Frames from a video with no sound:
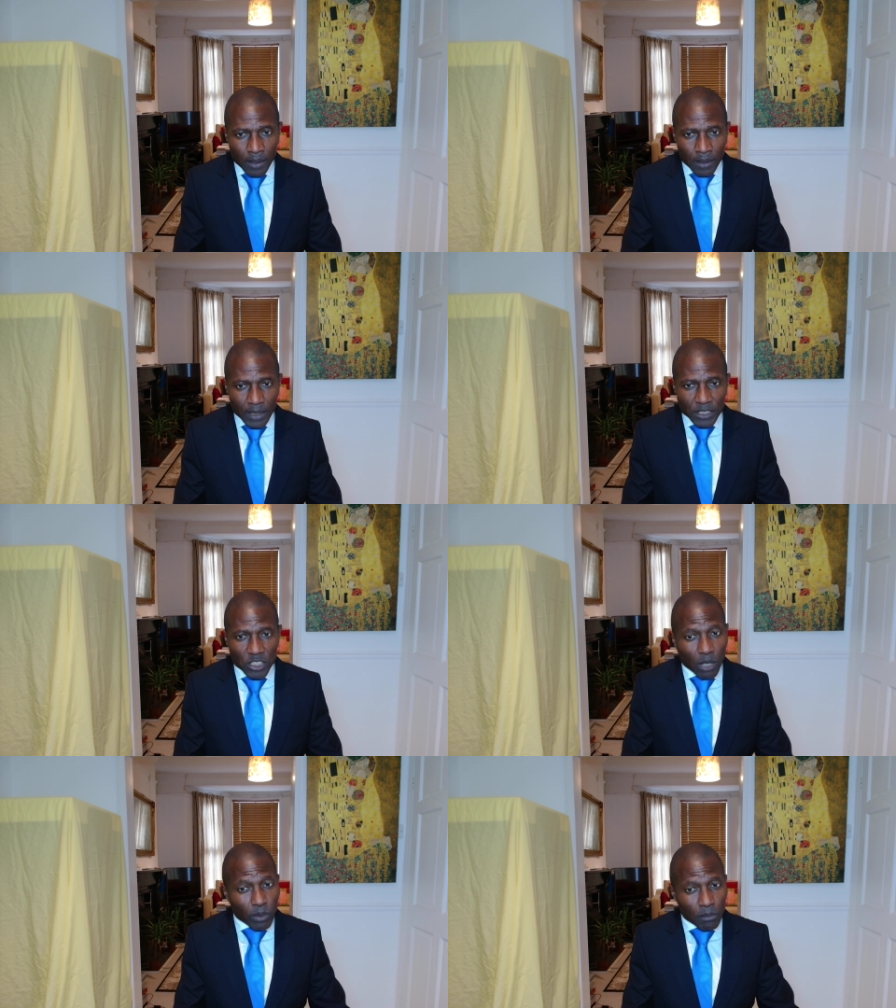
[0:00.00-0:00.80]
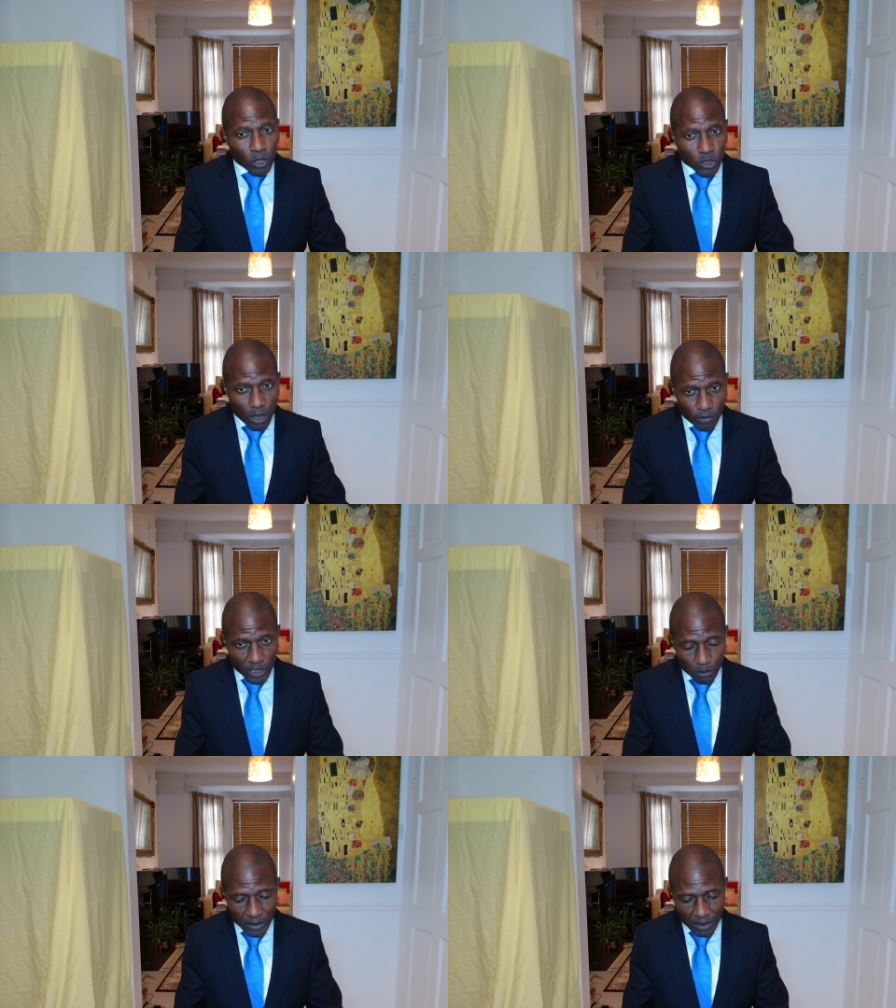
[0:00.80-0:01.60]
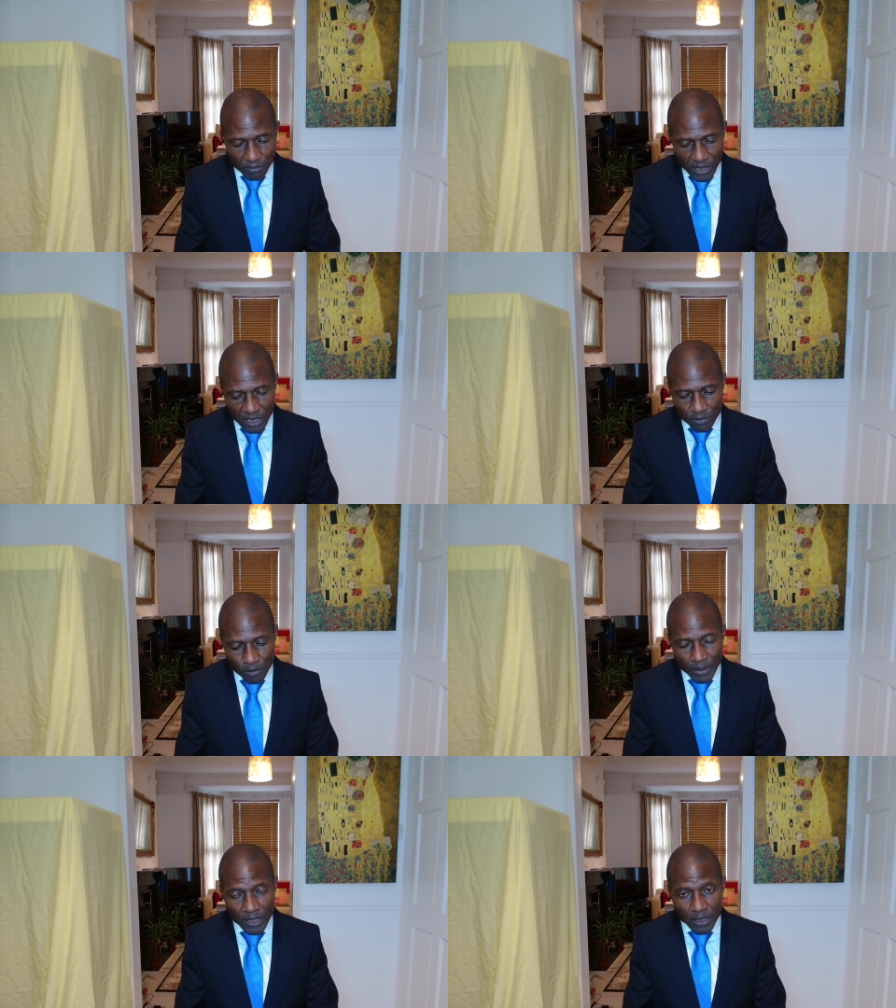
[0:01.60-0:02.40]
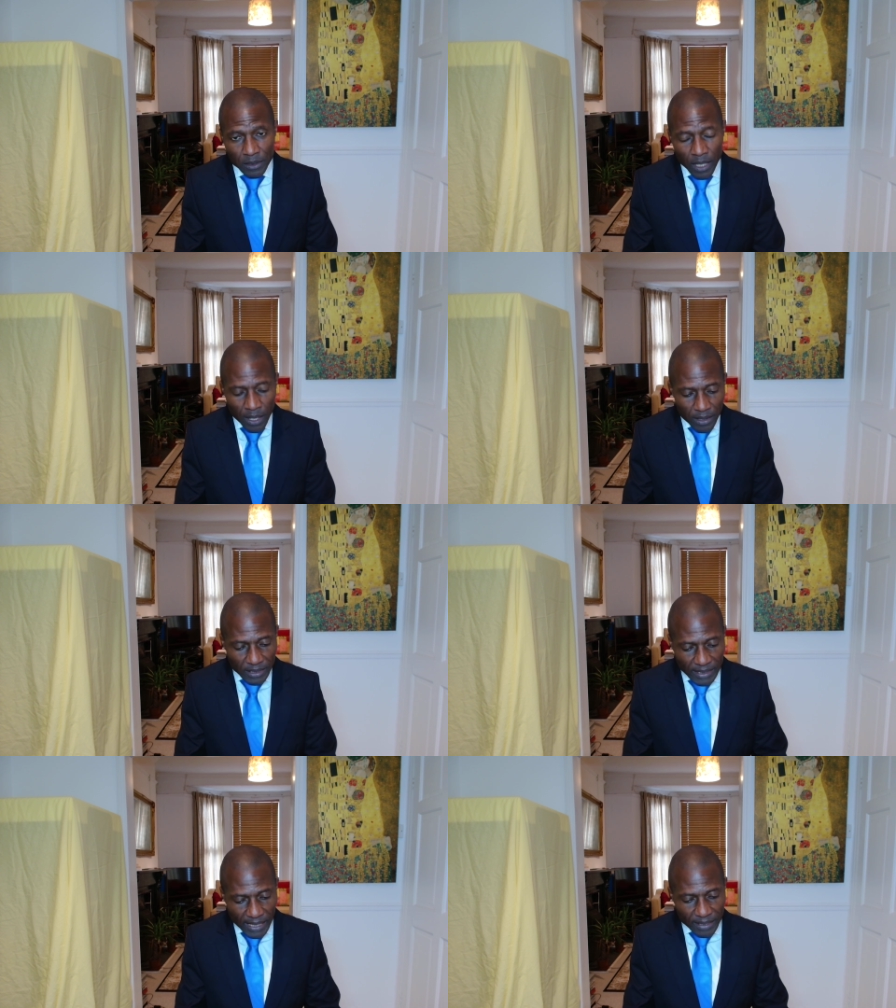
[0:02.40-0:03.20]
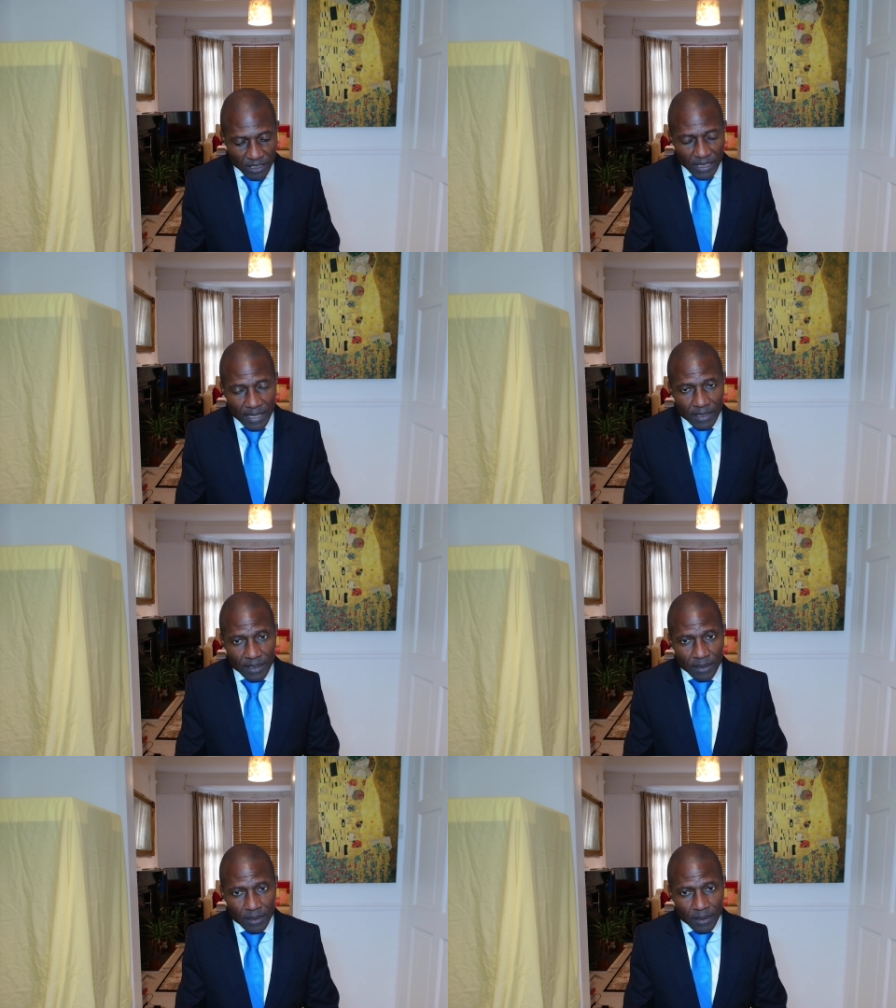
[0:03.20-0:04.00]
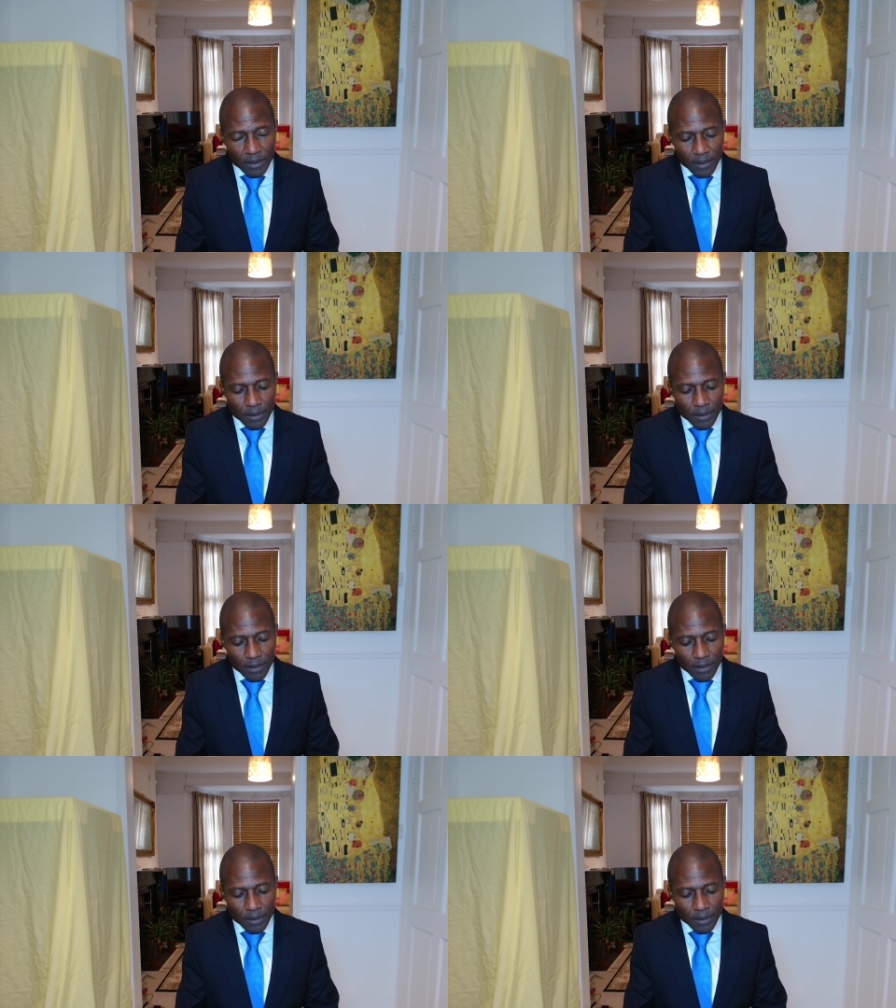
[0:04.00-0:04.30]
Let's start with the most obvious piece of disinformation, the second sentence.